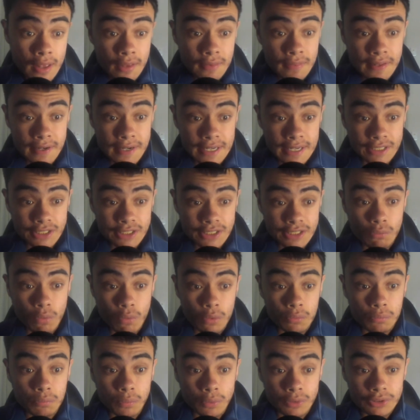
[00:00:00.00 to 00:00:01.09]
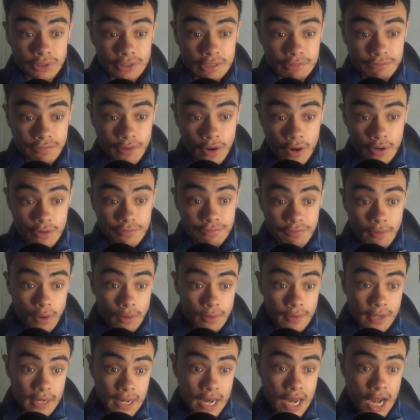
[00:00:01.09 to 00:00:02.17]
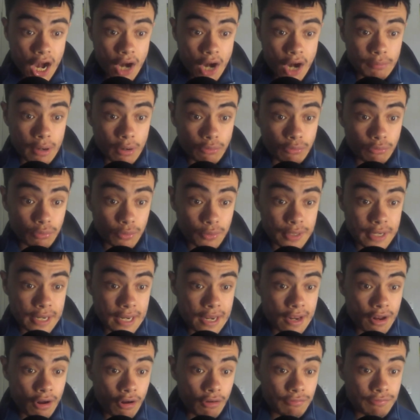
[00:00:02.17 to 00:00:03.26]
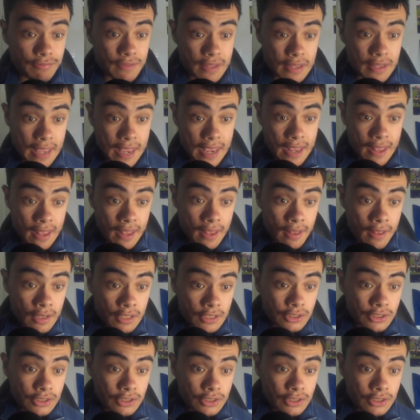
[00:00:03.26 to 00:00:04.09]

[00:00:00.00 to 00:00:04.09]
The next award was the Vodafone NRL Rookie of the Year.